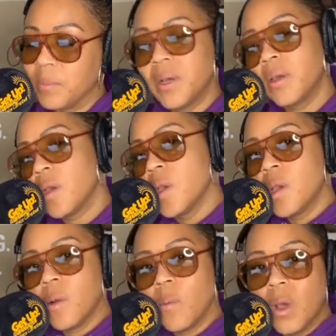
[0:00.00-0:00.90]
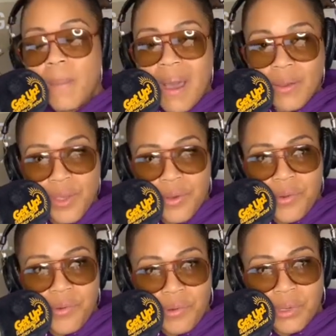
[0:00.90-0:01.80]
But what about
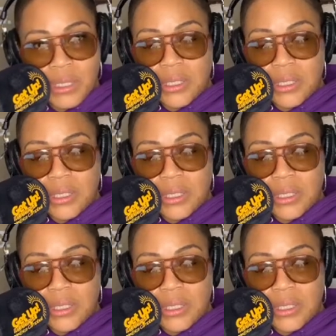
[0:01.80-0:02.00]
you?